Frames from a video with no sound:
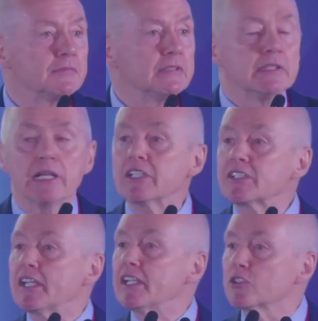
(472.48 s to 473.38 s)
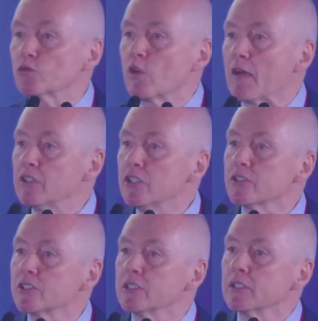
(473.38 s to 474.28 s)
Now, this hits
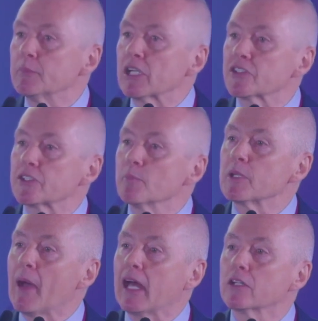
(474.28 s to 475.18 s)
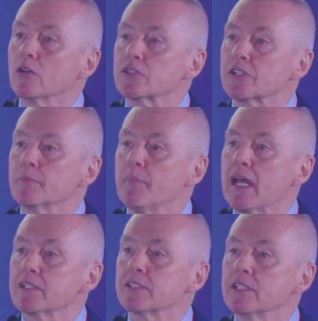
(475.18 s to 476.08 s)
revenues because some demand goes
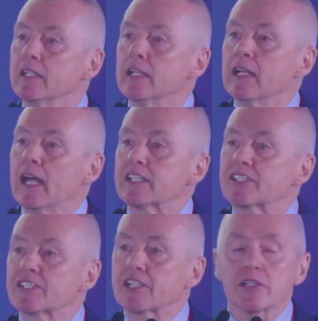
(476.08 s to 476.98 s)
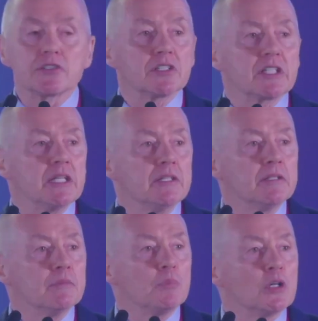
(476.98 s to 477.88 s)
unmet, and scarcity
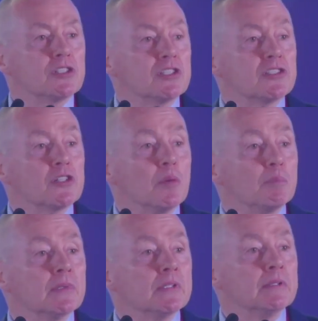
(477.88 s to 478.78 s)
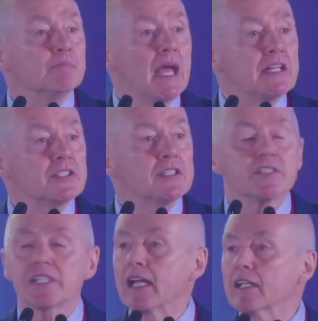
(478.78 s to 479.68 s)
pushes up
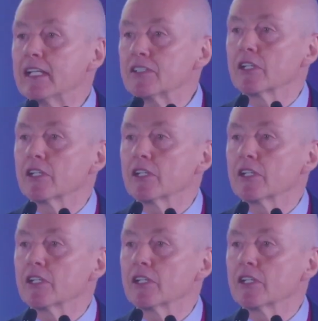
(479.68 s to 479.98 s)
maintenance and leasing